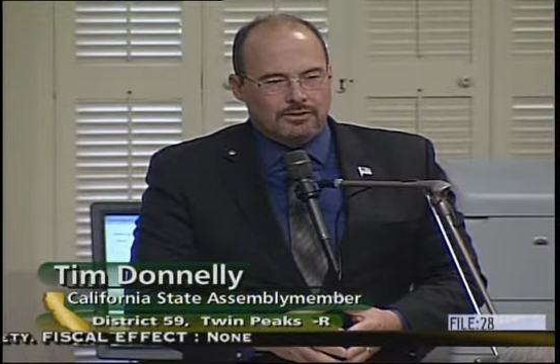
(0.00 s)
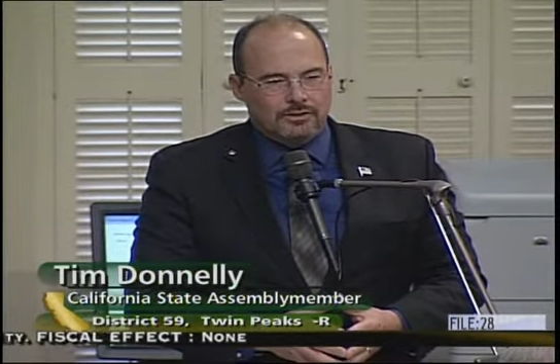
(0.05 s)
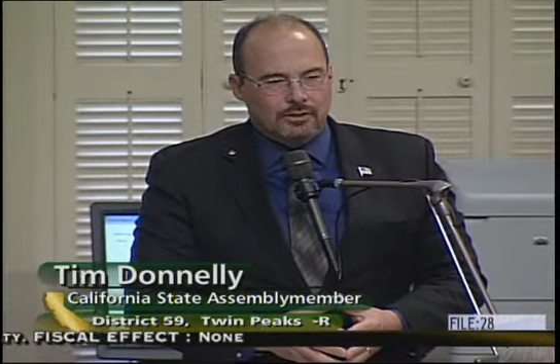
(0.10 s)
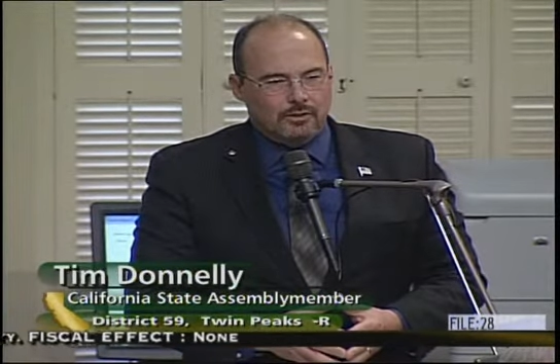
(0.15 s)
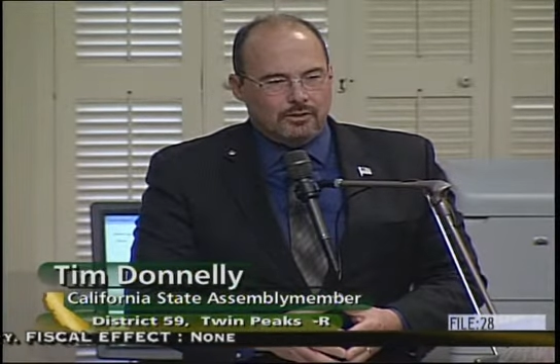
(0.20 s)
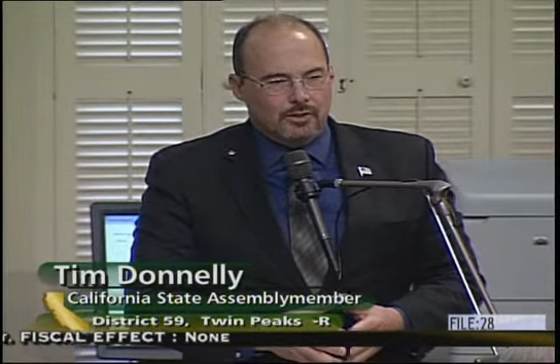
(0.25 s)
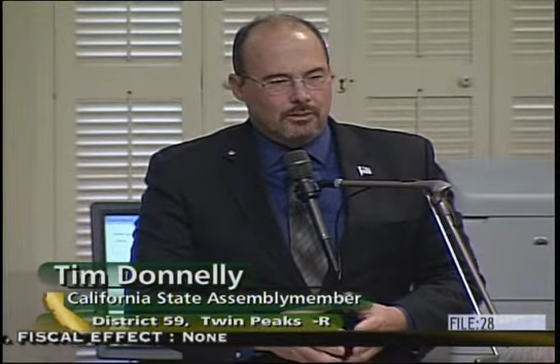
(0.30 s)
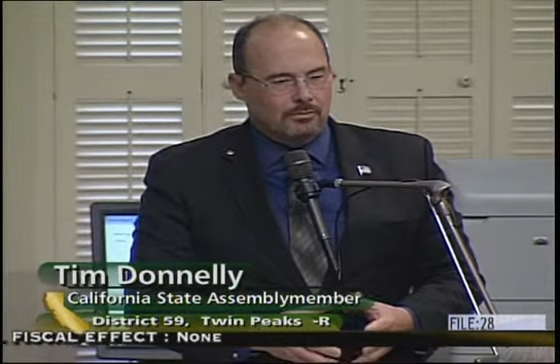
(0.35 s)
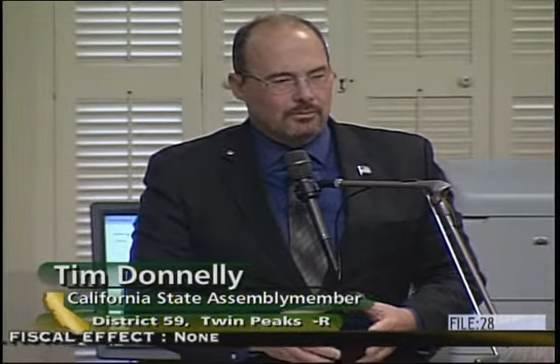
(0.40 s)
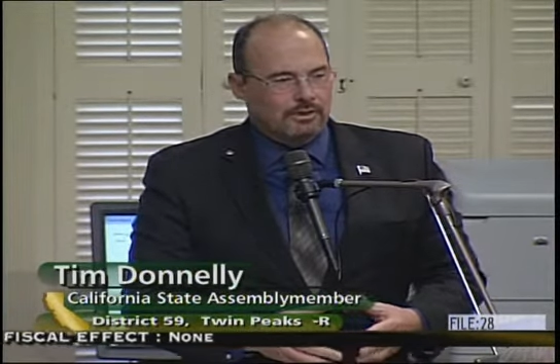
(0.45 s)

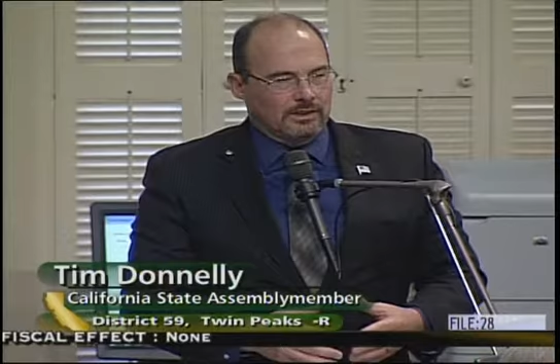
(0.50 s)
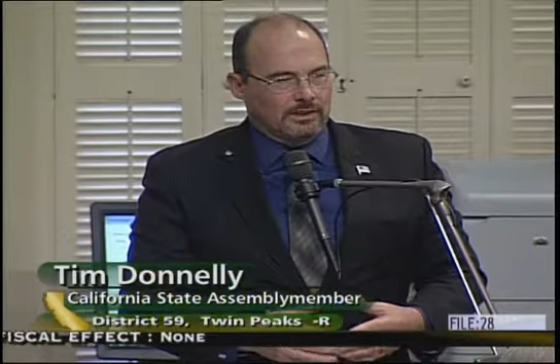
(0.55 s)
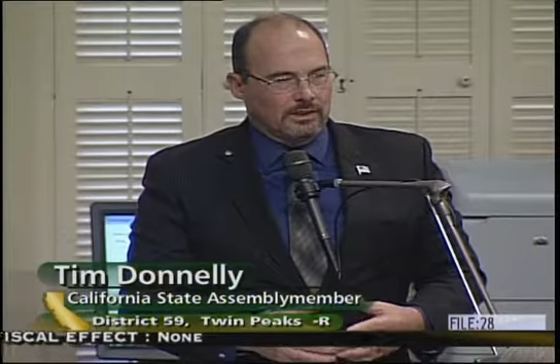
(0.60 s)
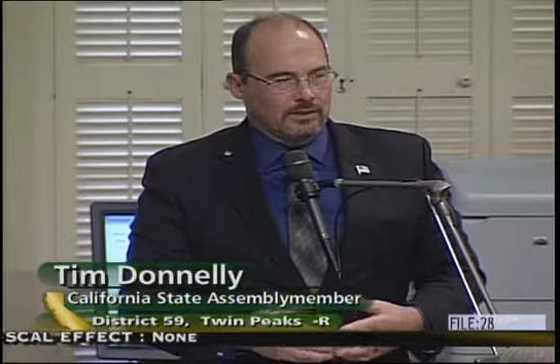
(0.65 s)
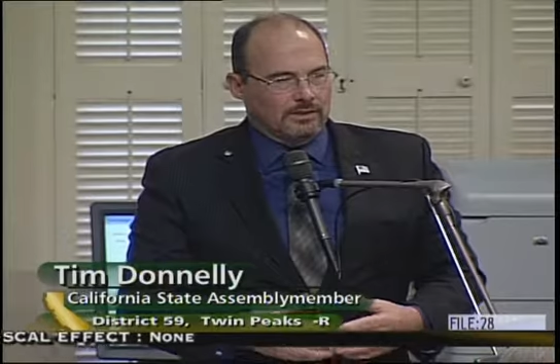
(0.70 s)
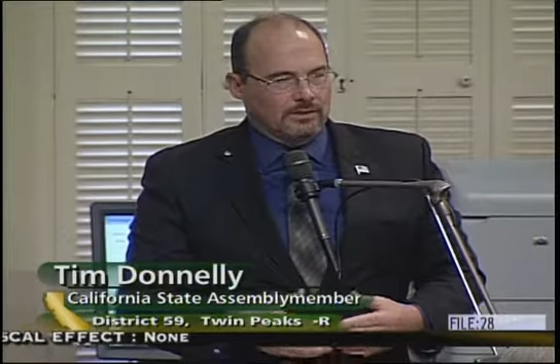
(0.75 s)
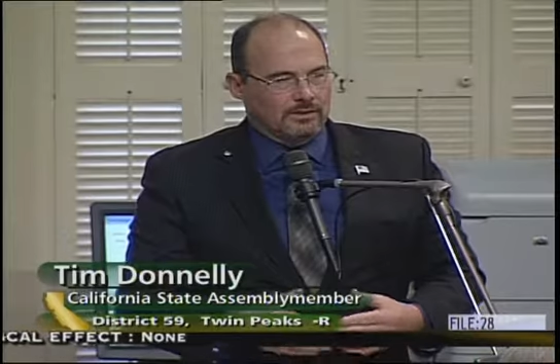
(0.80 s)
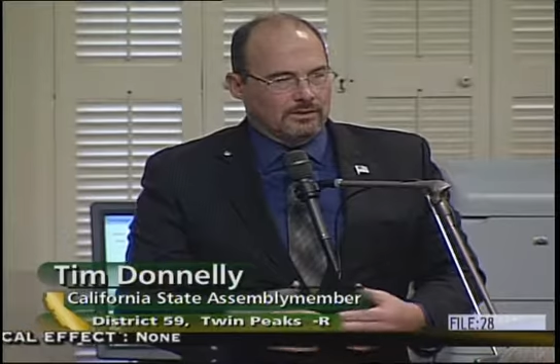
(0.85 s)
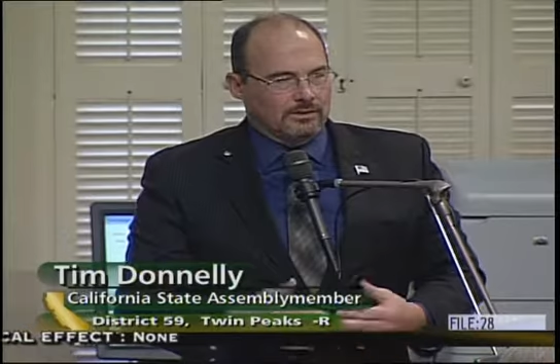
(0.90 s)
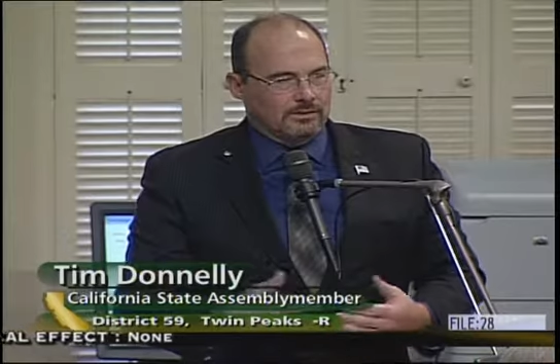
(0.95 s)
so
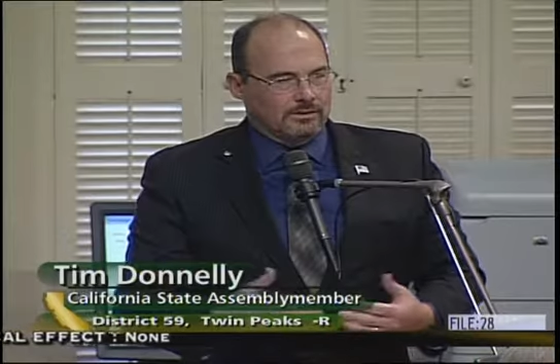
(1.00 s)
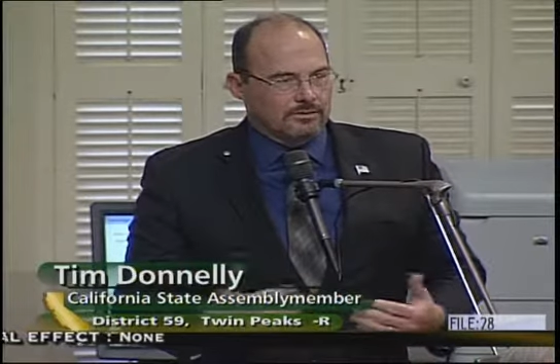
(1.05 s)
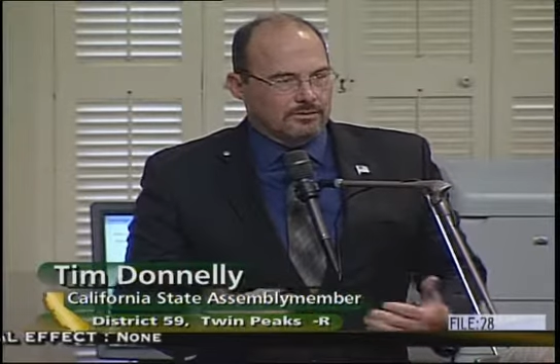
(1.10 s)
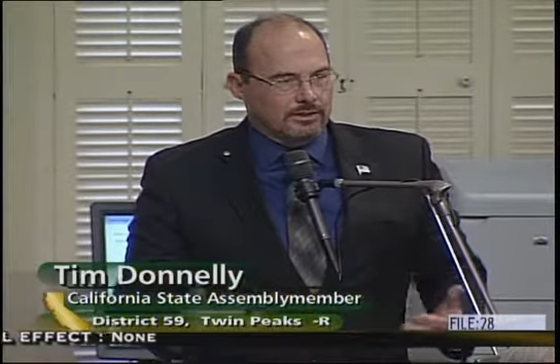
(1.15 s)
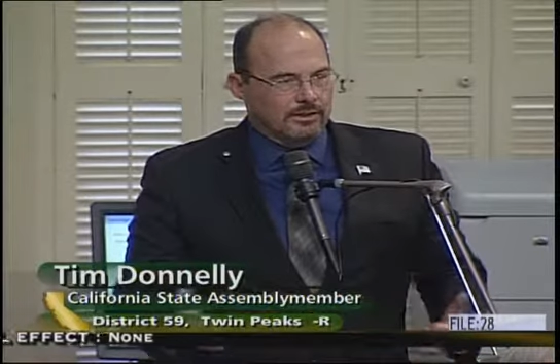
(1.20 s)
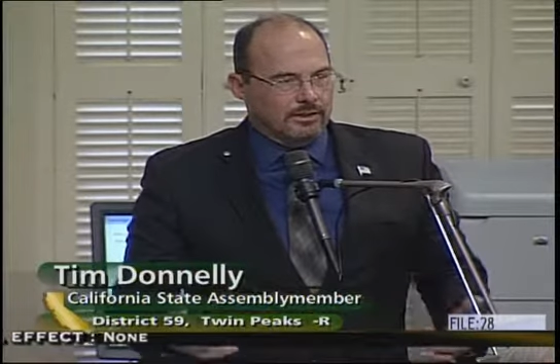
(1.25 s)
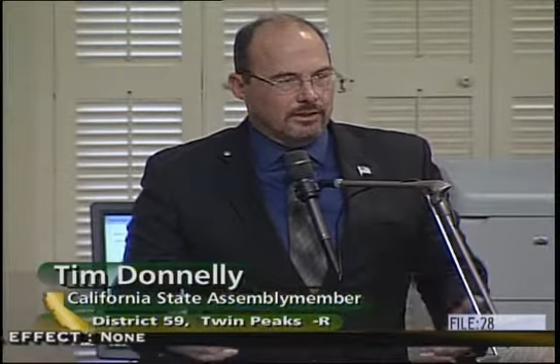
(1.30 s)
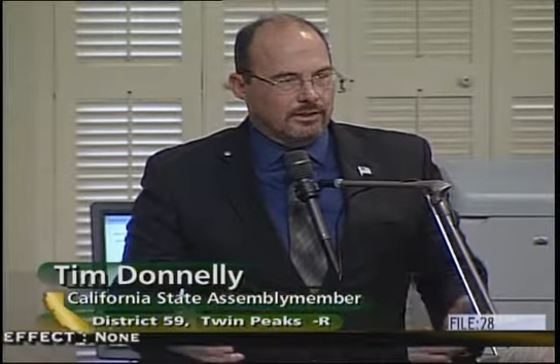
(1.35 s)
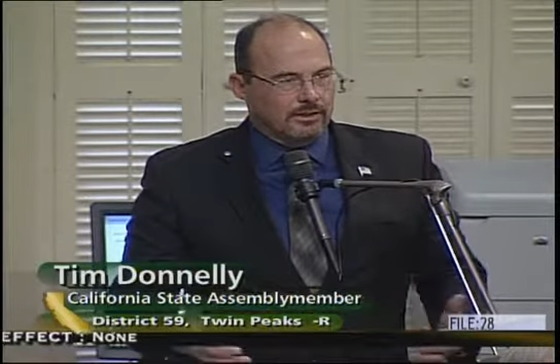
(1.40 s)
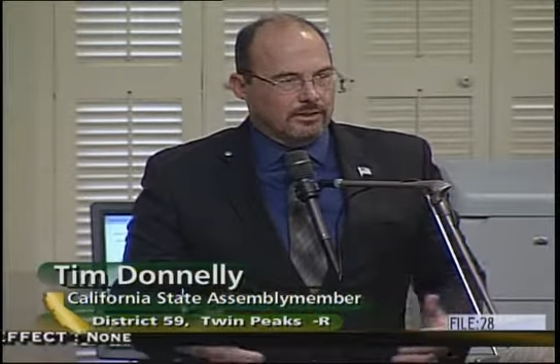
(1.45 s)
humbling to
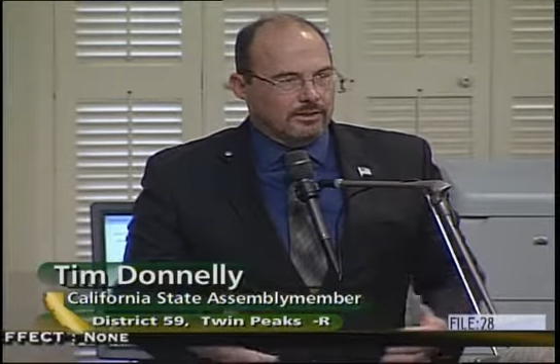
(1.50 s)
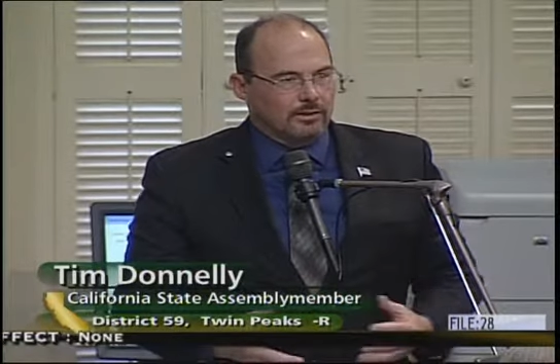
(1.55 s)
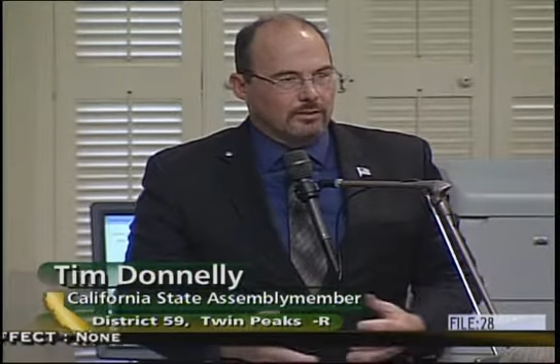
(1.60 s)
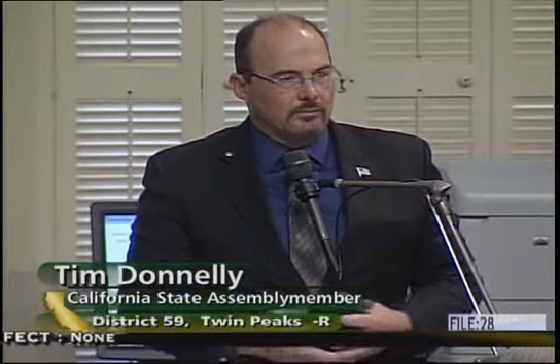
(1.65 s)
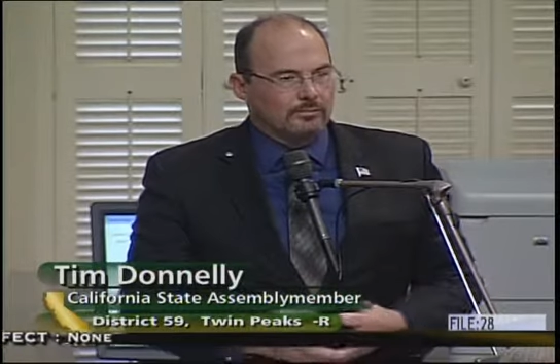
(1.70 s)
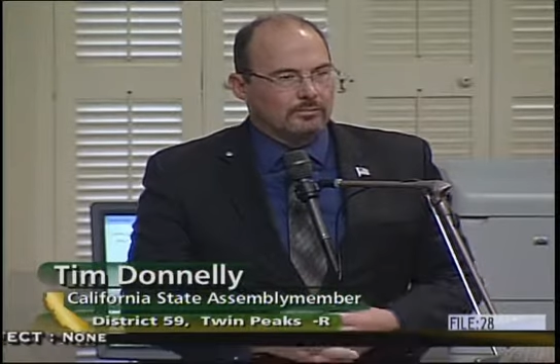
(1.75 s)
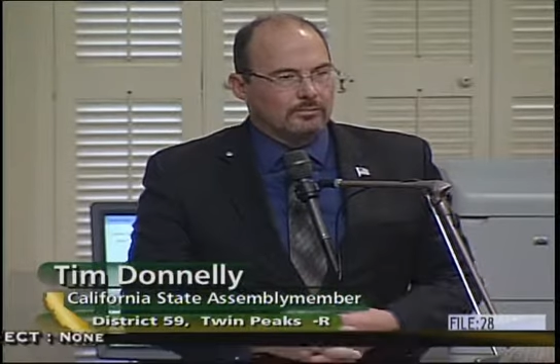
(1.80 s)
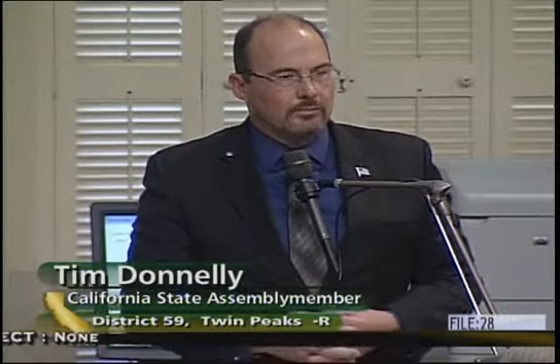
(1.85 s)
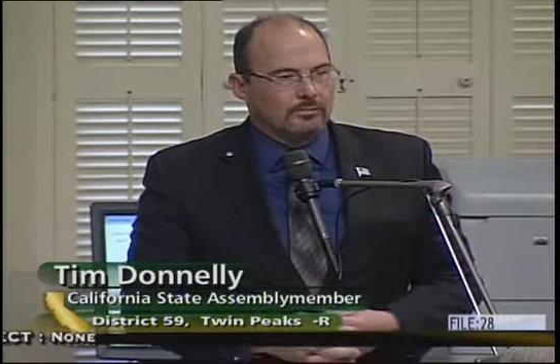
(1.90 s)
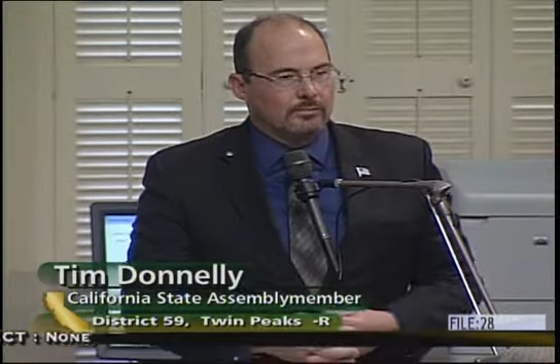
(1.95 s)
sit here